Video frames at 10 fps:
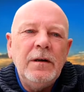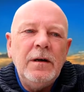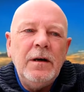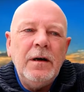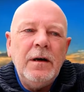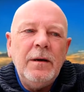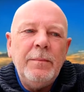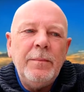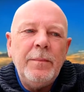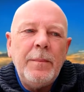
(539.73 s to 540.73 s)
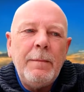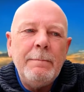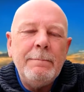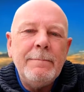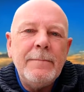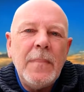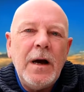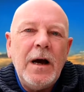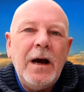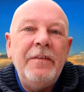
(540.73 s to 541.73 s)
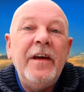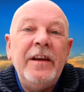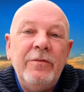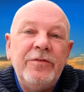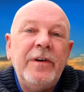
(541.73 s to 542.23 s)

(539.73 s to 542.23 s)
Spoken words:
And then it was